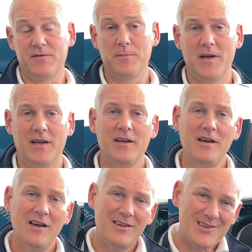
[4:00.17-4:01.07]
from here.
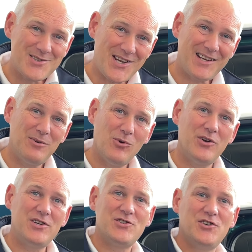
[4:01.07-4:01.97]
The second
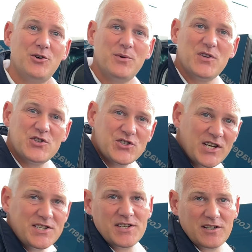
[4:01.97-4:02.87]
one is to do with the
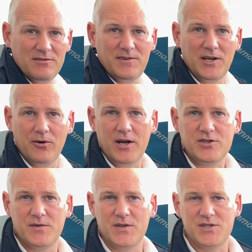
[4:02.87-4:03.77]
seating
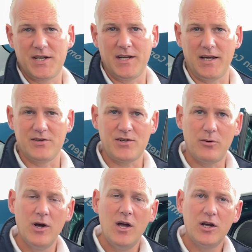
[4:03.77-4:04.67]
configuration that's in here.
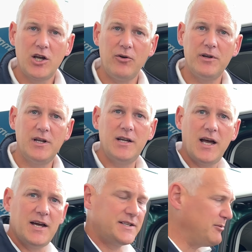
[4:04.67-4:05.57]
So currently
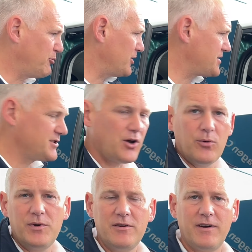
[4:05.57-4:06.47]
ID Buzz is
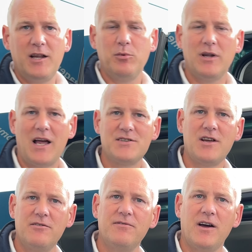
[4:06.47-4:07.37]
only available as
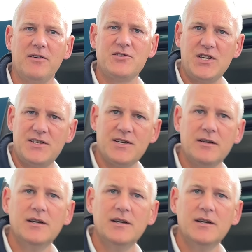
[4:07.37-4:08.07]
a 5-seater.